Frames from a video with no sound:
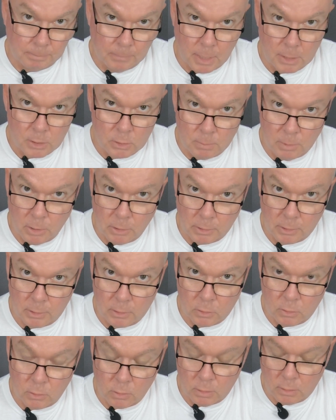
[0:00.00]
as
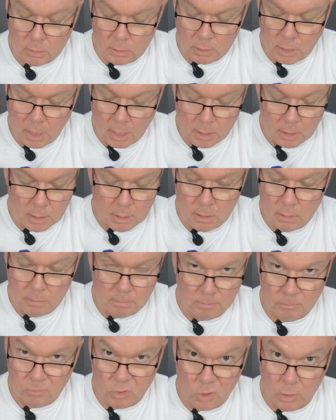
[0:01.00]
Americans call it, standard.
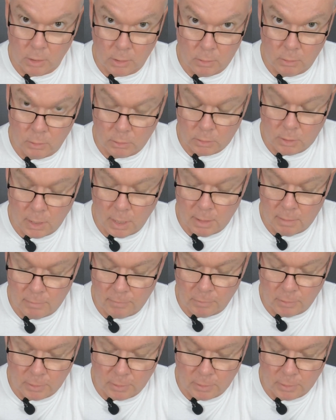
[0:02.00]
Certainly not standard for